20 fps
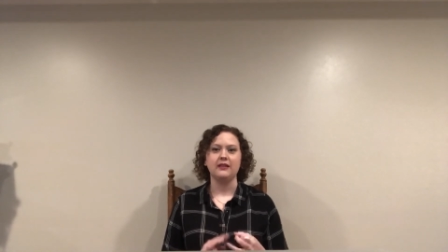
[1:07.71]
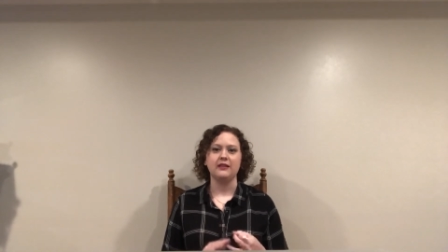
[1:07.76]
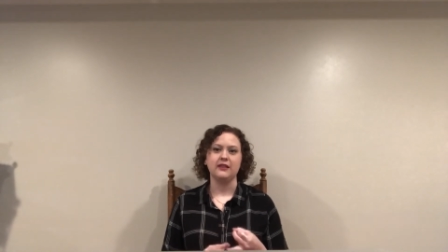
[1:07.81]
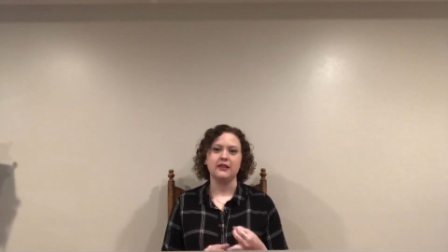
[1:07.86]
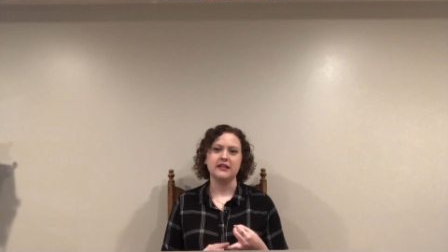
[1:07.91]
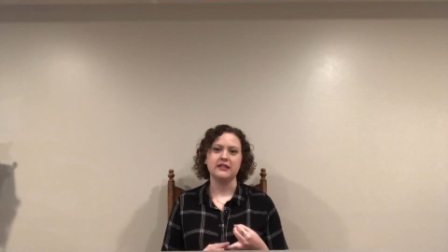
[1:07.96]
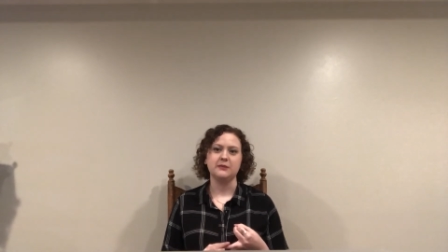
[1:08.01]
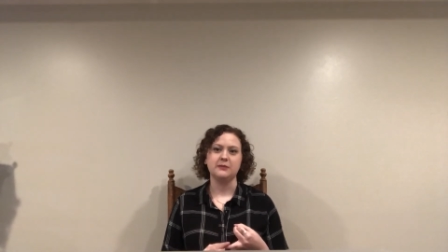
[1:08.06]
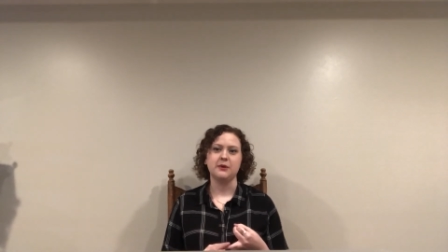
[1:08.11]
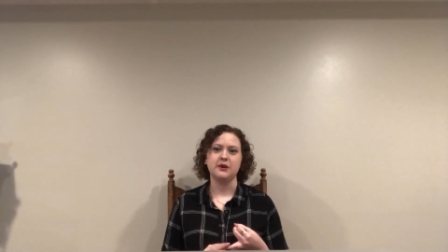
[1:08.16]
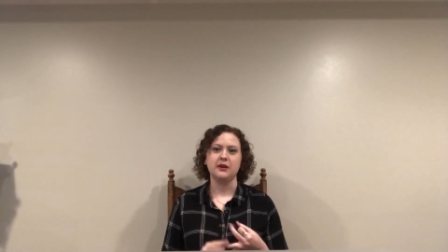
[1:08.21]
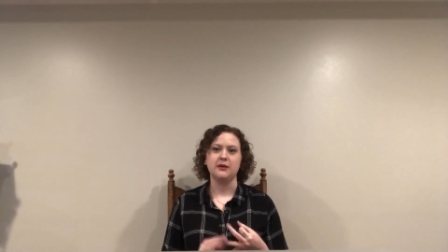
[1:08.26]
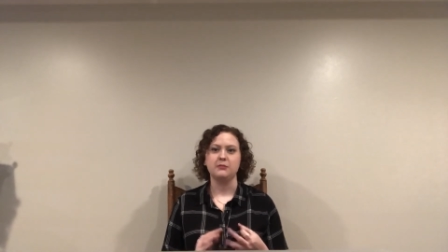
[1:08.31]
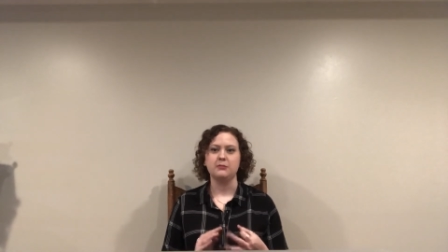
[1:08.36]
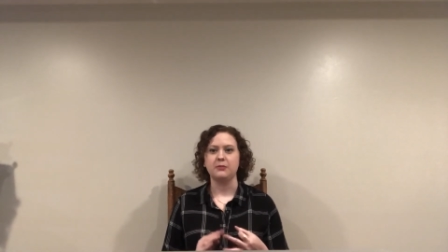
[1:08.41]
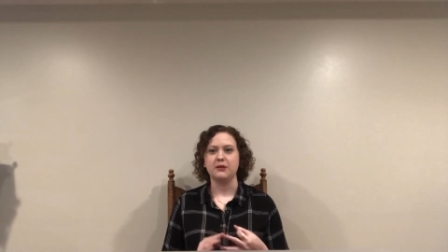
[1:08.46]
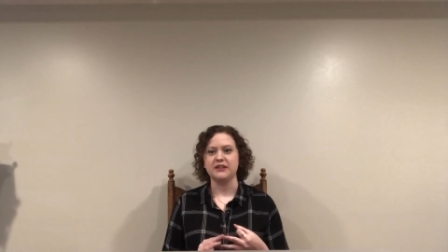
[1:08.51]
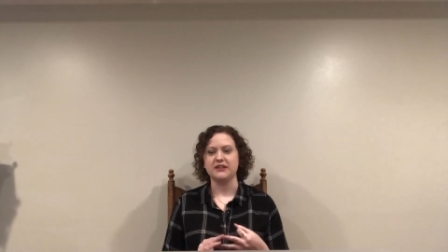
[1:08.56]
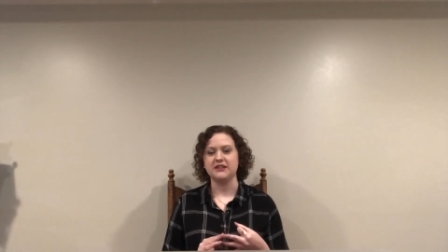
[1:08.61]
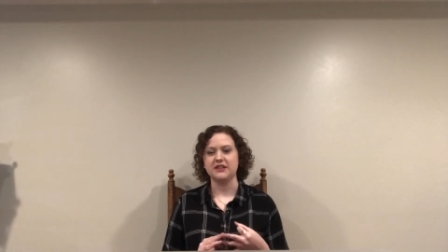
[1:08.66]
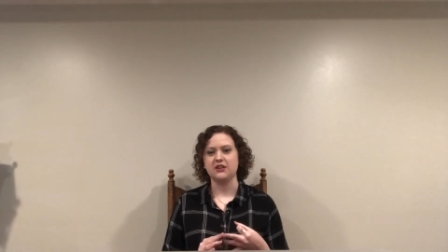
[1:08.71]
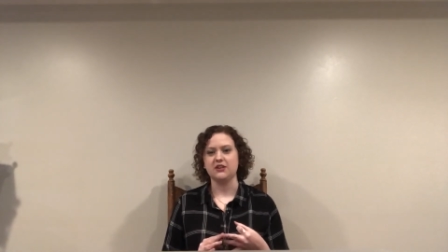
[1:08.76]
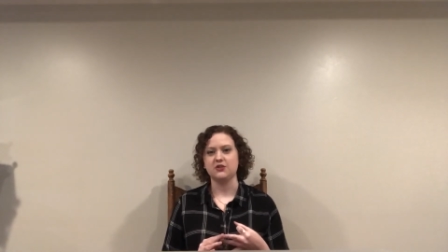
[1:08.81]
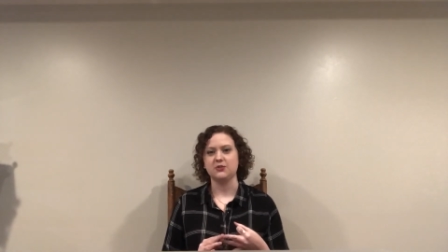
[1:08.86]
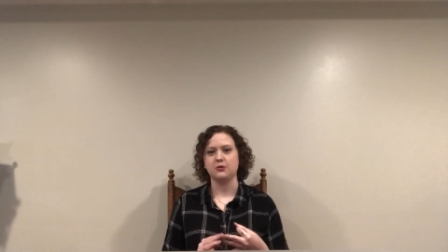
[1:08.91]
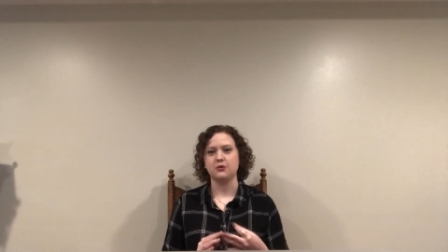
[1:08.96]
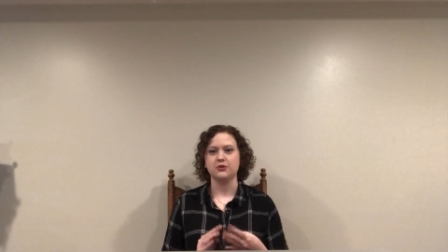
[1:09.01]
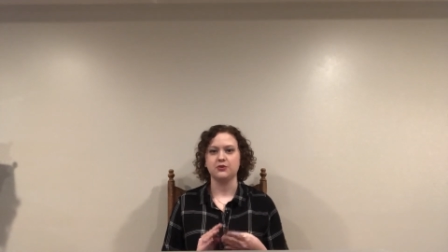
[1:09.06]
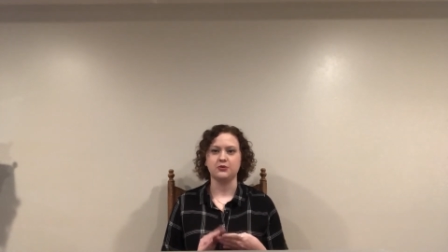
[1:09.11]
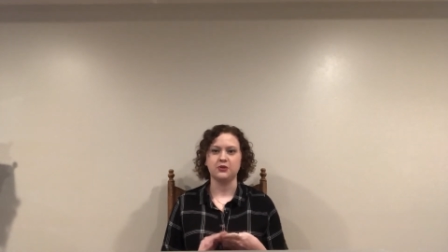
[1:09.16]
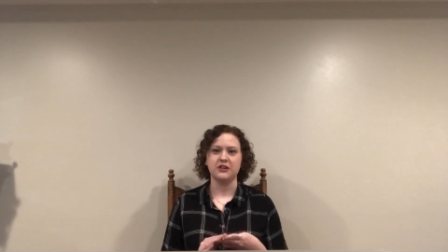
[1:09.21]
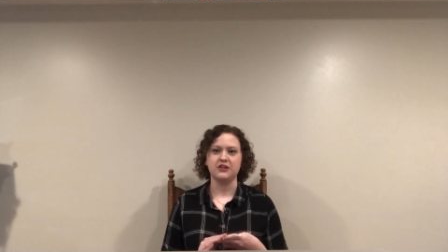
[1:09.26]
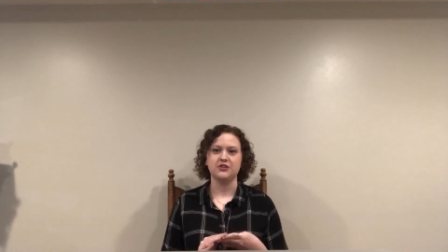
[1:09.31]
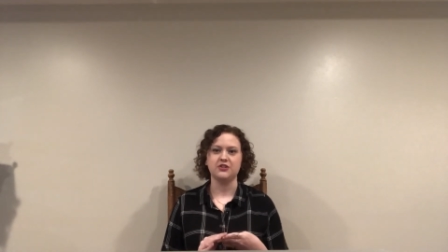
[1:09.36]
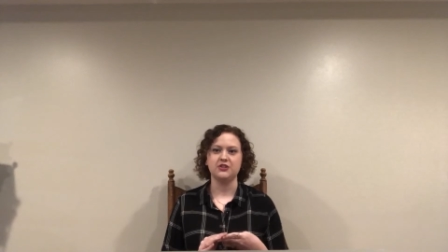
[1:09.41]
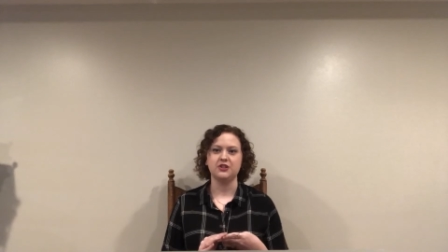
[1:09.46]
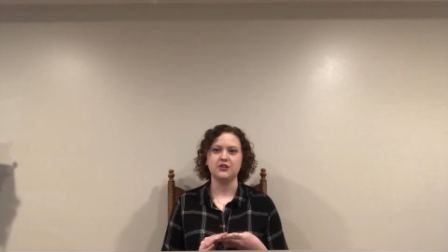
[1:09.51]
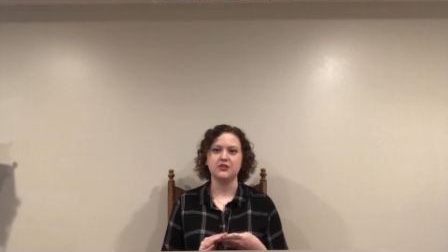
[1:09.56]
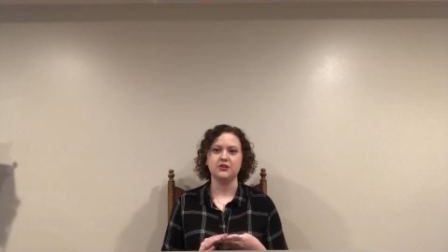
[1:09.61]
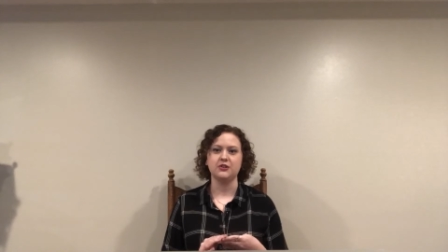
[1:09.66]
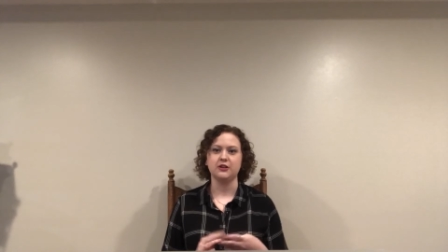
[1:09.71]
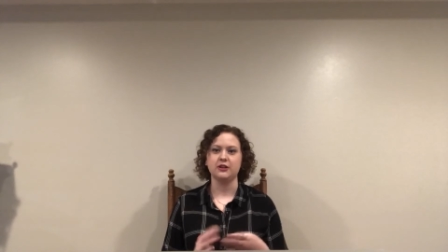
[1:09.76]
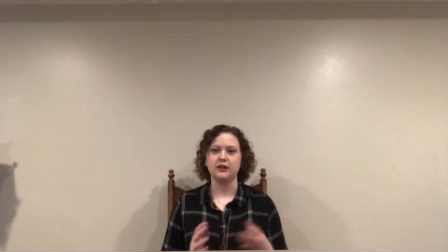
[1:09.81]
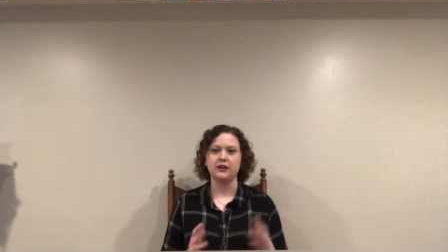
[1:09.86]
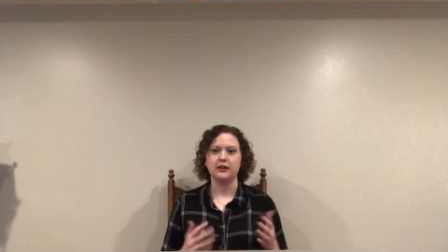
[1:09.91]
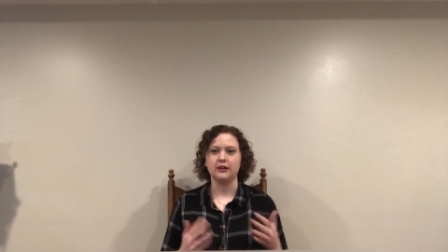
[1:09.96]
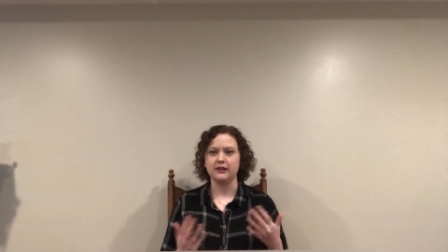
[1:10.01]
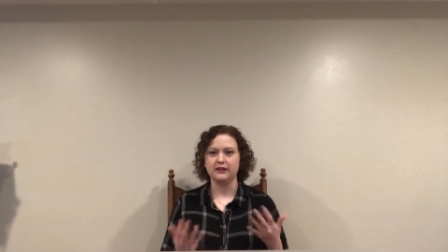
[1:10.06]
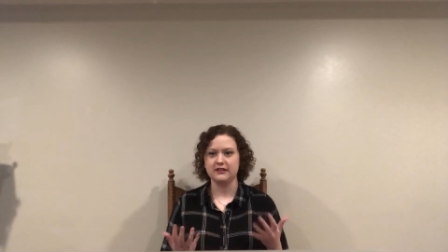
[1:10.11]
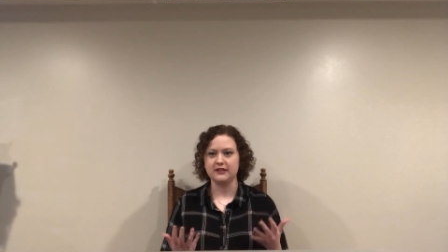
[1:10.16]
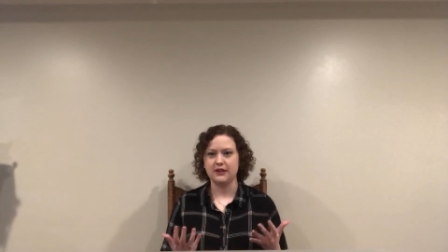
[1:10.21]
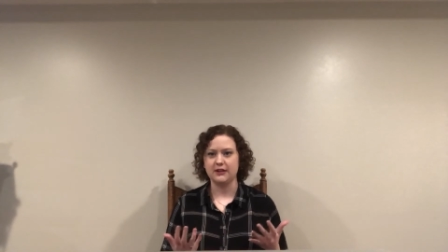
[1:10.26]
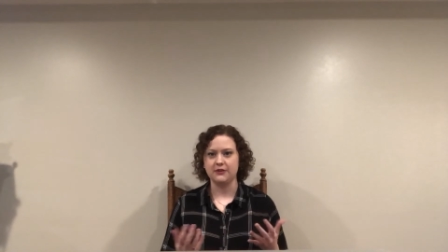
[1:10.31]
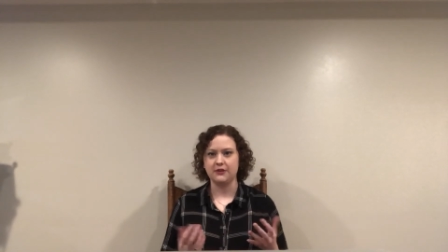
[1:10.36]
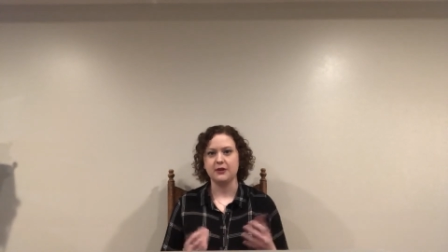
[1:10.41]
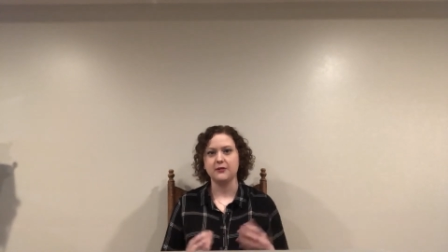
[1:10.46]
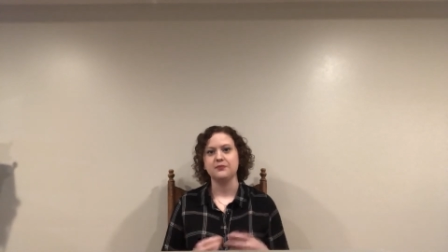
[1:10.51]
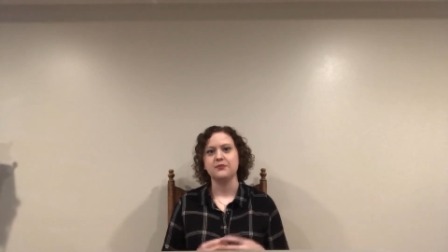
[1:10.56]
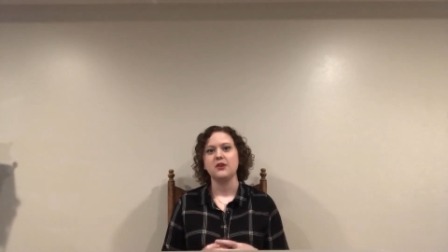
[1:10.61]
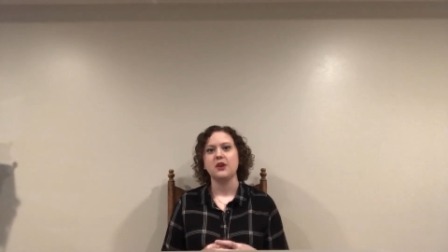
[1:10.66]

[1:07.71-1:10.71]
lesbian, bisexual, transgender, etc.